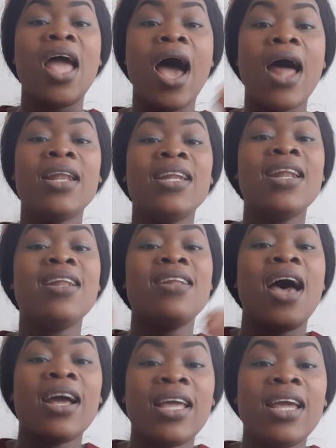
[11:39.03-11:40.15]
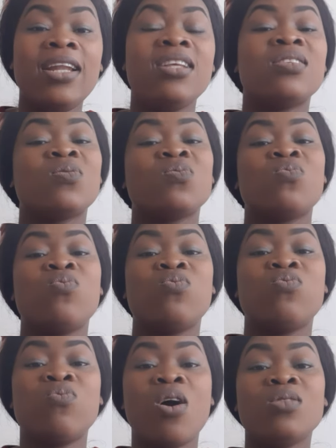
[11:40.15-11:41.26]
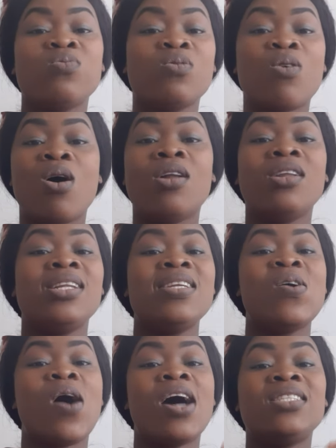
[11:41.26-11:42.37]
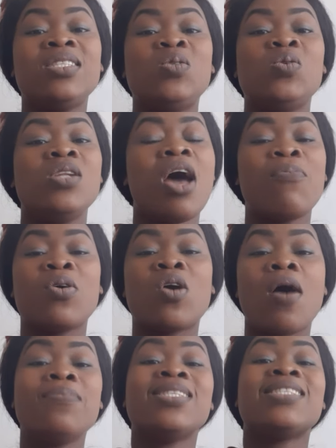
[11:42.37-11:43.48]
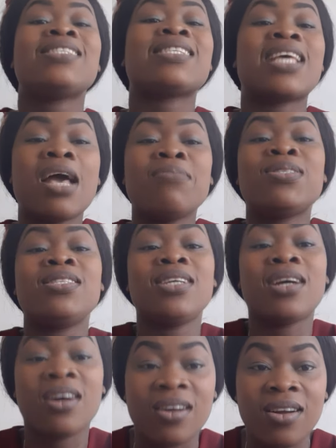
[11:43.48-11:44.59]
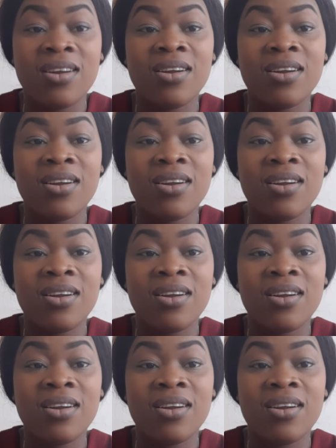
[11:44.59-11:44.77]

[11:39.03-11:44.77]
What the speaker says: And nagging is what we call, your attitude now become skeptical.